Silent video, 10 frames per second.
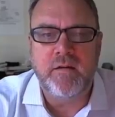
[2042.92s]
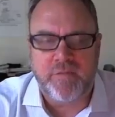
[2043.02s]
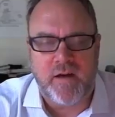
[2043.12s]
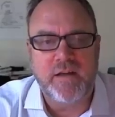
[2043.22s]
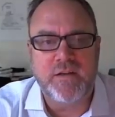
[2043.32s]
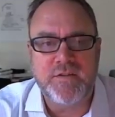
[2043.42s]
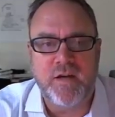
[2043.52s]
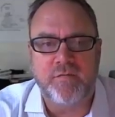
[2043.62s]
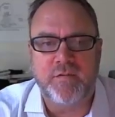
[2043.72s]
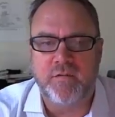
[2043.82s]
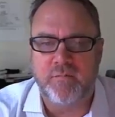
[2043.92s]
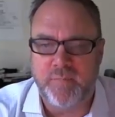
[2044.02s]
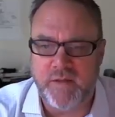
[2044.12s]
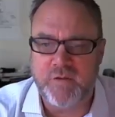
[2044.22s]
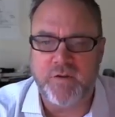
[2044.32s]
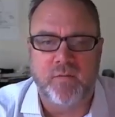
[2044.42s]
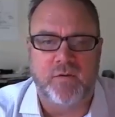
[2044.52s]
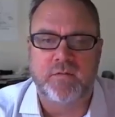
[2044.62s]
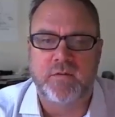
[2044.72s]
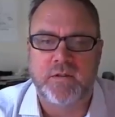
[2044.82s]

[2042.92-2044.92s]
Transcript: find itself in big trouble.